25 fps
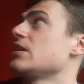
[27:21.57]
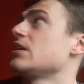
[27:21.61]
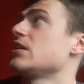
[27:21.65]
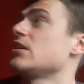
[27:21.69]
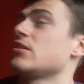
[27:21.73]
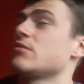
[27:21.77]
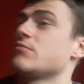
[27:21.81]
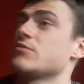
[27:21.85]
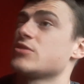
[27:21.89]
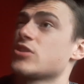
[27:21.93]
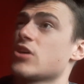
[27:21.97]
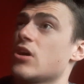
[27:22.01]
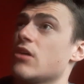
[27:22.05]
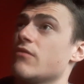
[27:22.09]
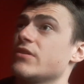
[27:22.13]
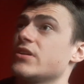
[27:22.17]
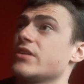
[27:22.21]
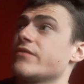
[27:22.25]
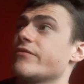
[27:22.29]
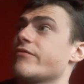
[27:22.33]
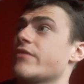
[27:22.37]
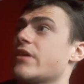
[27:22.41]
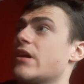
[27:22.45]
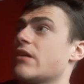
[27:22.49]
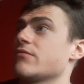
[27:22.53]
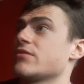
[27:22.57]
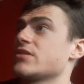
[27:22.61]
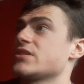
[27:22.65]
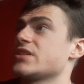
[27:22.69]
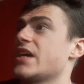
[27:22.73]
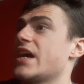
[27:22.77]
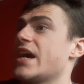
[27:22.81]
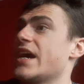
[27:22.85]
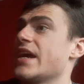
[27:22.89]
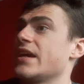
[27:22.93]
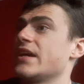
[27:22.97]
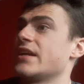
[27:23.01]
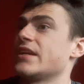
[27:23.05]
He's got rid of around, is
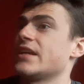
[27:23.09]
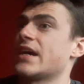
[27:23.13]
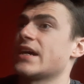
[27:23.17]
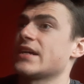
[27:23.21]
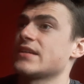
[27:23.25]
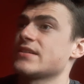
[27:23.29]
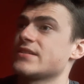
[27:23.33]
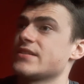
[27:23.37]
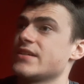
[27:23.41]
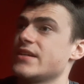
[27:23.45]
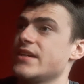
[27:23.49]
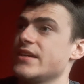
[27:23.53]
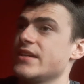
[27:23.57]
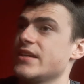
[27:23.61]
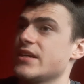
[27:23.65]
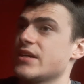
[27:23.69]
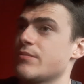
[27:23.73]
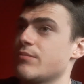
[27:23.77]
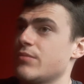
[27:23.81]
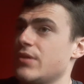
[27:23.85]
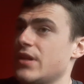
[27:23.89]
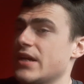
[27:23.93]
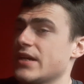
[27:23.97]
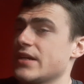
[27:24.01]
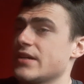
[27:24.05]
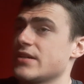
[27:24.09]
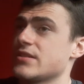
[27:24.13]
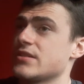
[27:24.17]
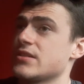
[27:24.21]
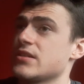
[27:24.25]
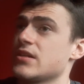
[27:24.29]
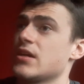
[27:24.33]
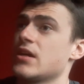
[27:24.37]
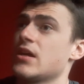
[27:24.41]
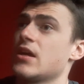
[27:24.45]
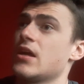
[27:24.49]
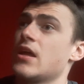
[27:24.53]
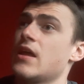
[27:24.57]
it 8 or 9 senior players?
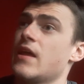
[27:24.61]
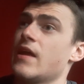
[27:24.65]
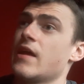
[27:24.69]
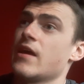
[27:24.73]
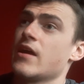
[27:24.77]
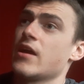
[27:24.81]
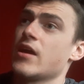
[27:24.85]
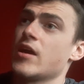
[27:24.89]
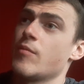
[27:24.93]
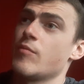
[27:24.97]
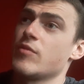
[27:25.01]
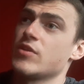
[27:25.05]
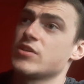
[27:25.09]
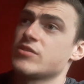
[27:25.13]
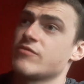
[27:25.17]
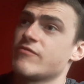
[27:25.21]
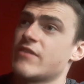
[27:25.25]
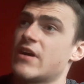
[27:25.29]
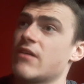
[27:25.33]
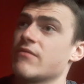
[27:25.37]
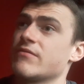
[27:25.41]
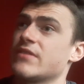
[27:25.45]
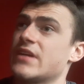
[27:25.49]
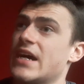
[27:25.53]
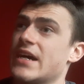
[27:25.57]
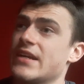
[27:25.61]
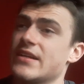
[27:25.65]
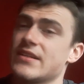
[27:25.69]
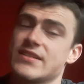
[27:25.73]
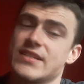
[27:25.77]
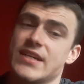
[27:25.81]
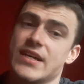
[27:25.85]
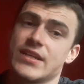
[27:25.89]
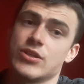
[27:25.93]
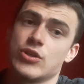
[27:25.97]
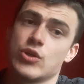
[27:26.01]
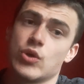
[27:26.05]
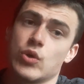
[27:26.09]
There's around 9 or
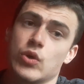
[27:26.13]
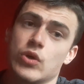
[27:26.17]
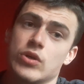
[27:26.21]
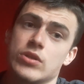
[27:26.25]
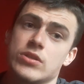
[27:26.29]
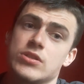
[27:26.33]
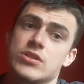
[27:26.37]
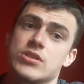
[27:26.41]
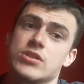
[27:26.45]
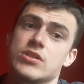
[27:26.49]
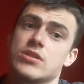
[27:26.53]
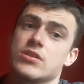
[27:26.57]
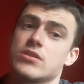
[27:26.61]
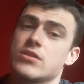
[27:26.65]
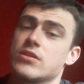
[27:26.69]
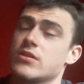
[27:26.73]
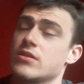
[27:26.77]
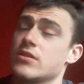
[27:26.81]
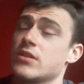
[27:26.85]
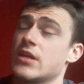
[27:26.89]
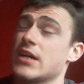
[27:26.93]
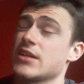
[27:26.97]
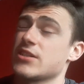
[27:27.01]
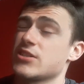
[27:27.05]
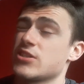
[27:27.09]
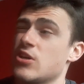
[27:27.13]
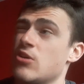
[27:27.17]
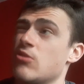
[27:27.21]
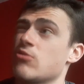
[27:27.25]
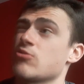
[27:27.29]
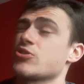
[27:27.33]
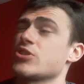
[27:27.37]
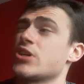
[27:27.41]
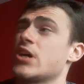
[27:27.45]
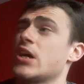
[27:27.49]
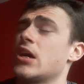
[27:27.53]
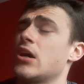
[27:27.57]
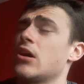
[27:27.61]
10 young ones that
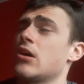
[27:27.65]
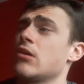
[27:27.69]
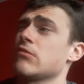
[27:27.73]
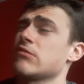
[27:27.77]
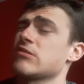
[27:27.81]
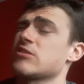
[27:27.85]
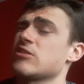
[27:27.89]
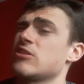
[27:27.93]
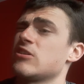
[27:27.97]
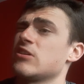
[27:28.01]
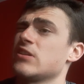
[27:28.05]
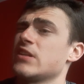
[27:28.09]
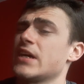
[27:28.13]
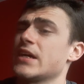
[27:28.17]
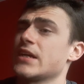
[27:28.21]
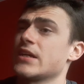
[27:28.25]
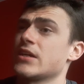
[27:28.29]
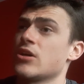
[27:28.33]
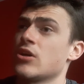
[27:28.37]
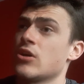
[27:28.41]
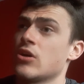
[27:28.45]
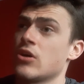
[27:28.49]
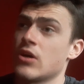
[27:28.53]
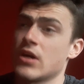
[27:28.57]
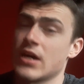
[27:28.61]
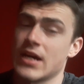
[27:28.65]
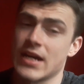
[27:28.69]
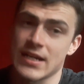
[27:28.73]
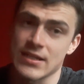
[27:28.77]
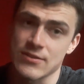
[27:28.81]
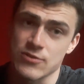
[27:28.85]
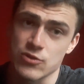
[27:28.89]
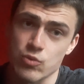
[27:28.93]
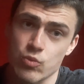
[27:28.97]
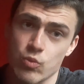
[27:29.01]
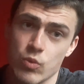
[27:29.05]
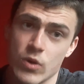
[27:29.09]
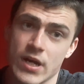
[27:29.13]
Solskjaer also let go
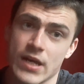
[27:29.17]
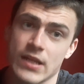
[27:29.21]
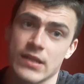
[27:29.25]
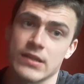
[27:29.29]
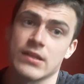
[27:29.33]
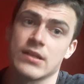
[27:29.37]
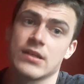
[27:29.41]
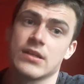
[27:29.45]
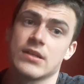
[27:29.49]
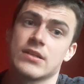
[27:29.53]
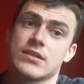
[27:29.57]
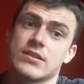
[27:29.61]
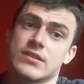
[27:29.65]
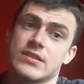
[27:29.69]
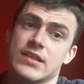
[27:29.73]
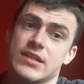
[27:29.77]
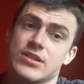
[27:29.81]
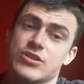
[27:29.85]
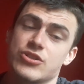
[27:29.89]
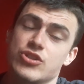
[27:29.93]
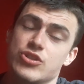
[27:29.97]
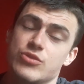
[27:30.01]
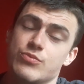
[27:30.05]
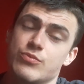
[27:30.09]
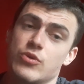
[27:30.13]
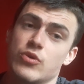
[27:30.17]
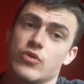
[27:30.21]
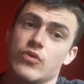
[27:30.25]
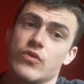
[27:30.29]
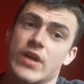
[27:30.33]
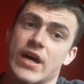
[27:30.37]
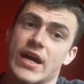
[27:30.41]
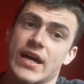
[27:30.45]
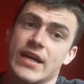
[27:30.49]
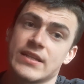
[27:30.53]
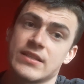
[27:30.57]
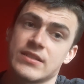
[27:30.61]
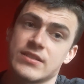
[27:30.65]
as well. So let's just put
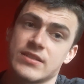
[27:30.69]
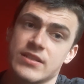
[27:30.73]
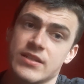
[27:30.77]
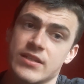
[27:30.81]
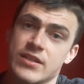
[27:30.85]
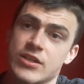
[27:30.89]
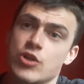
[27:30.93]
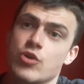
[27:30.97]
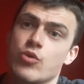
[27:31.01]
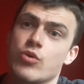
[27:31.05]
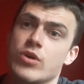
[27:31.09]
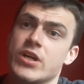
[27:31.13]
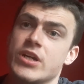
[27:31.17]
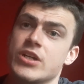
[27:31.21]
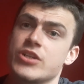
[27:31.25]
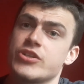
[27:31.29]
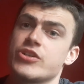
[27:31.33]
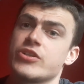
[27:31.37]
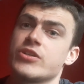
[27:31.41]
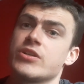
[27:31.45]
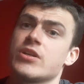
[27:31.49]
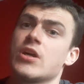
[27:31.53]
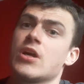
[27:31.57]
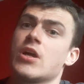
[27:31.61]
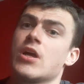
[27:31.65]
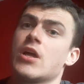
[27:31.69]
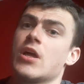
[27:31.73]
that into the equation.